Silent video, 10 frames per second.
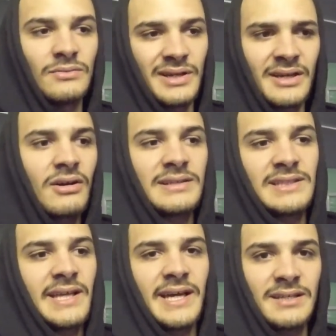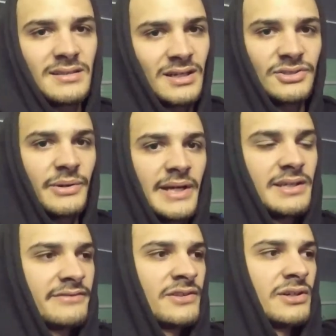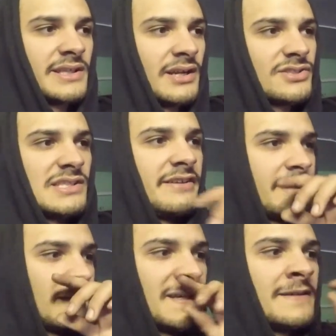When I go under there, I'll do it. If not, then I'll just leave it.